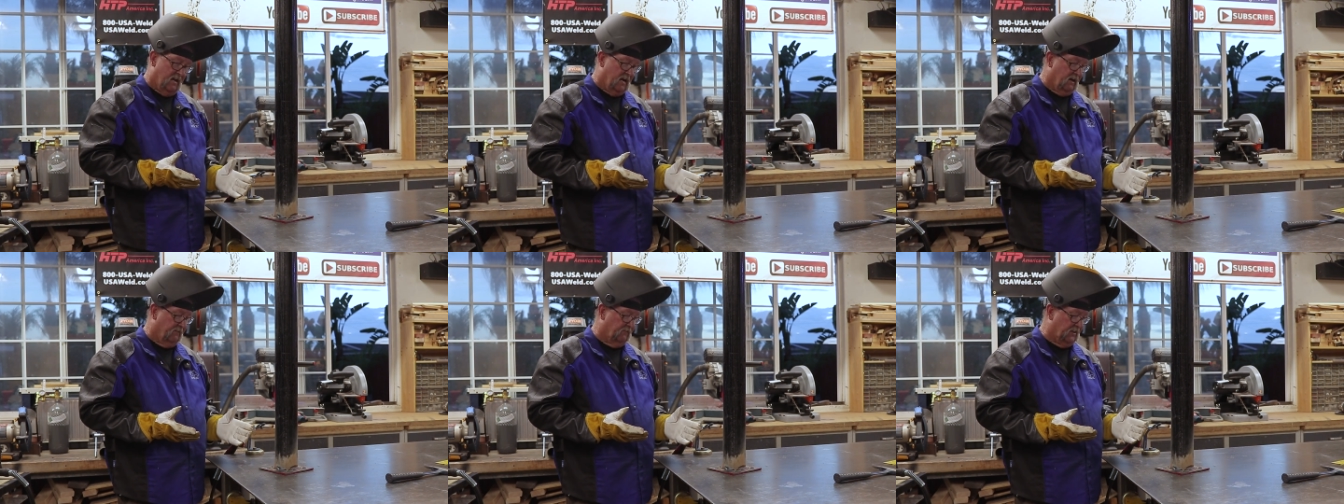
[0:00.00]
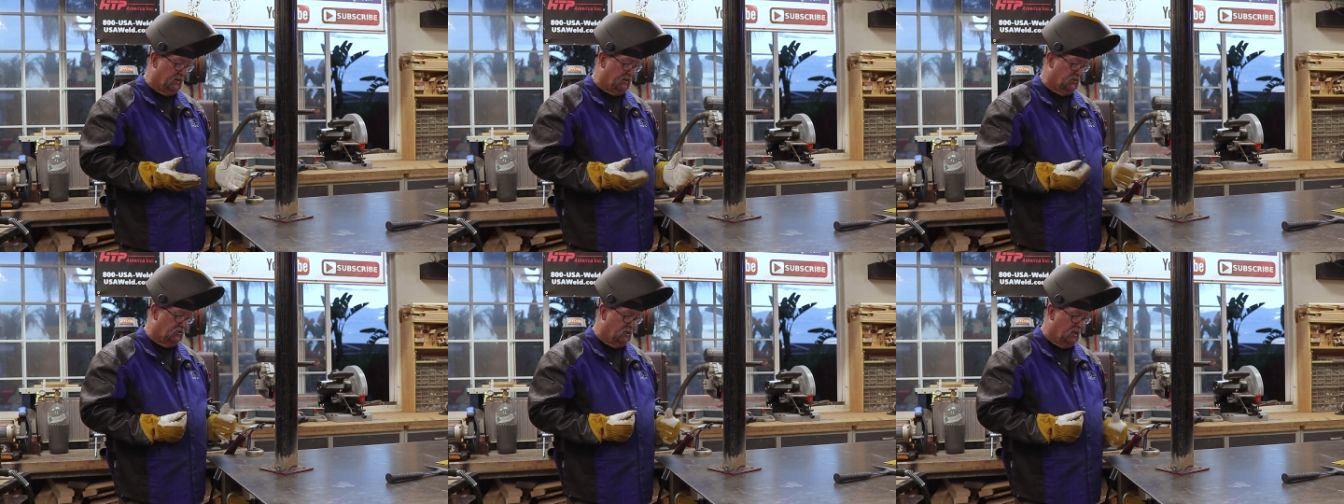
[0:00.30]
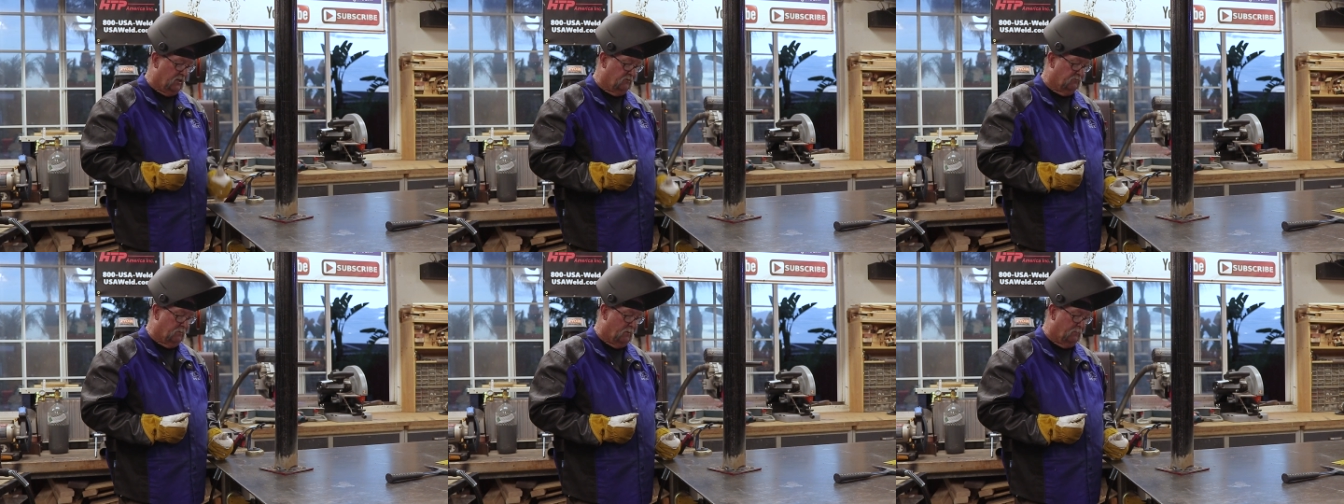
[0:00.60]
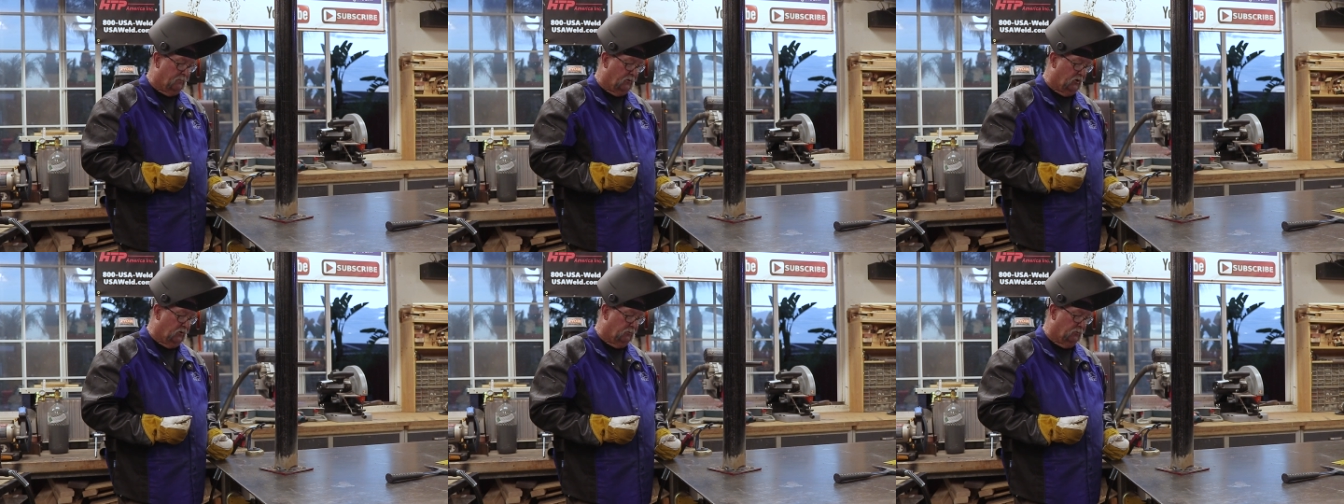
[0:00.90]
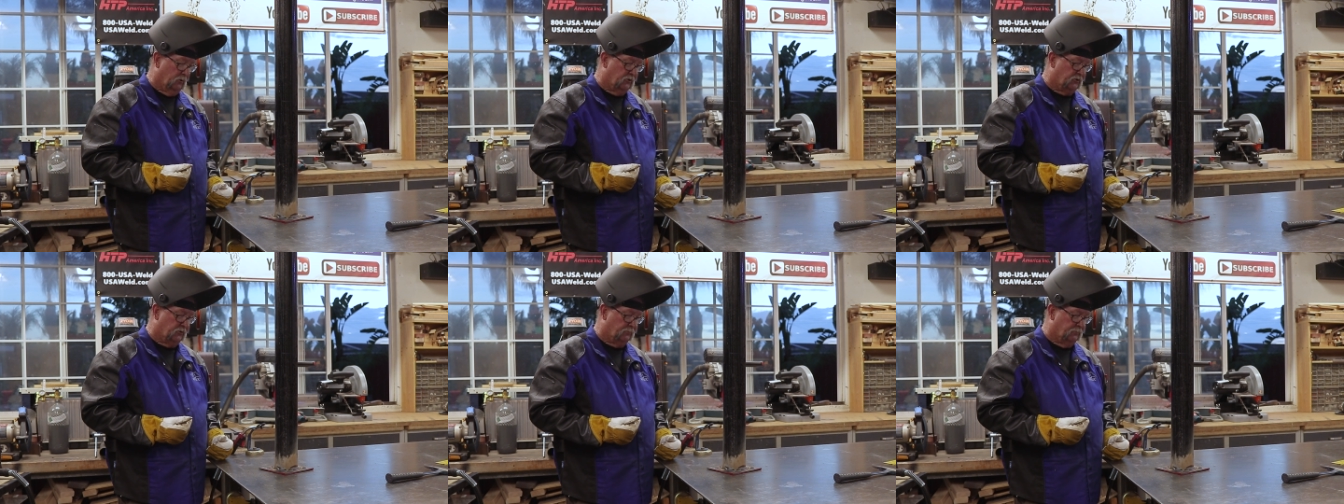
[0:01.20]
Everything seems to be
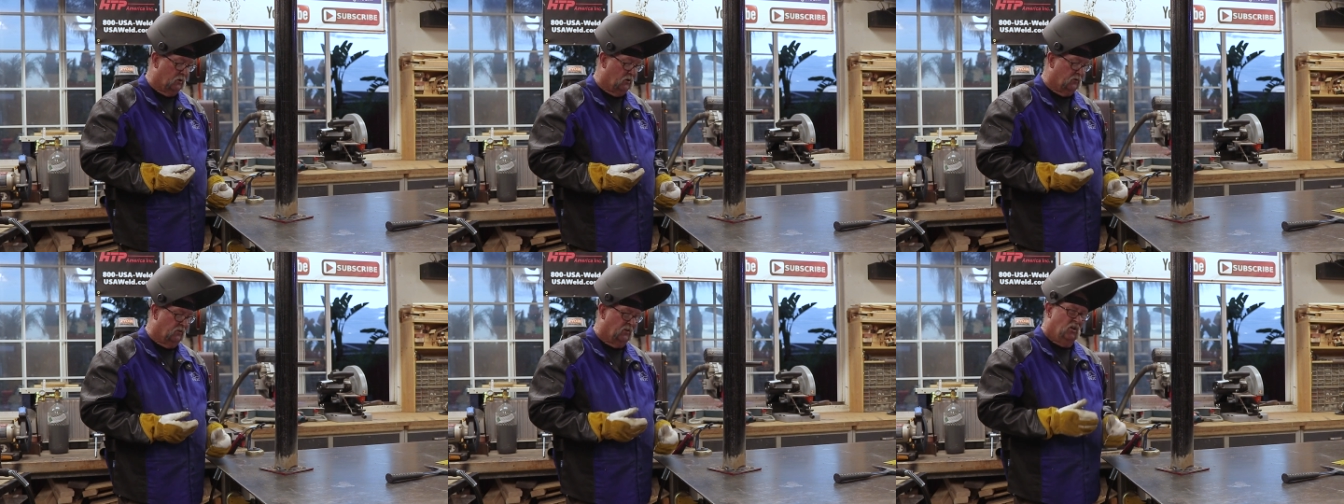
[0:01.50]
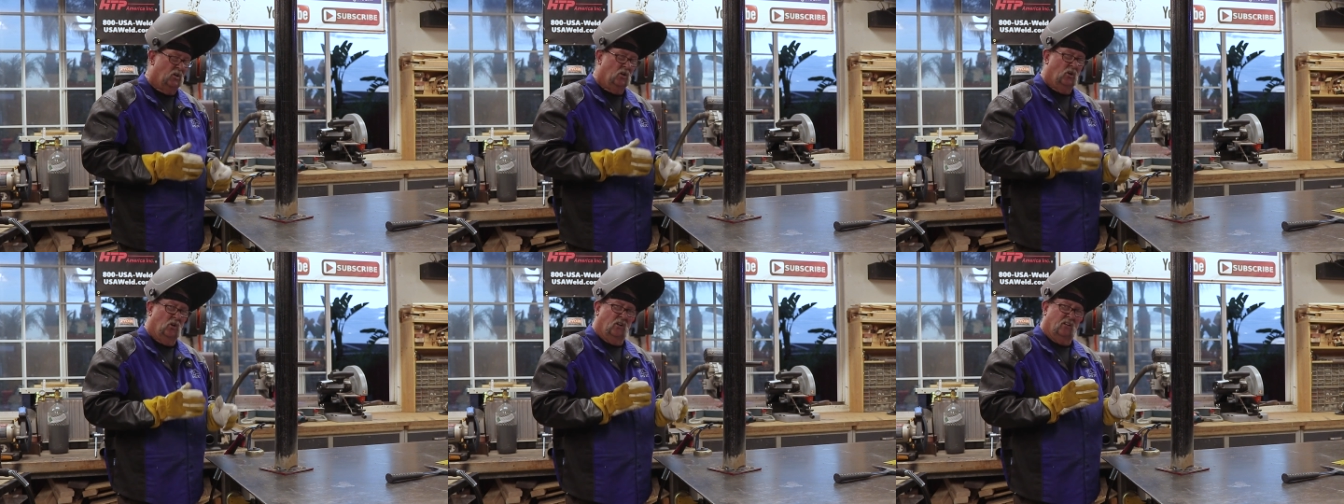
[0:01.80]
burning real smooth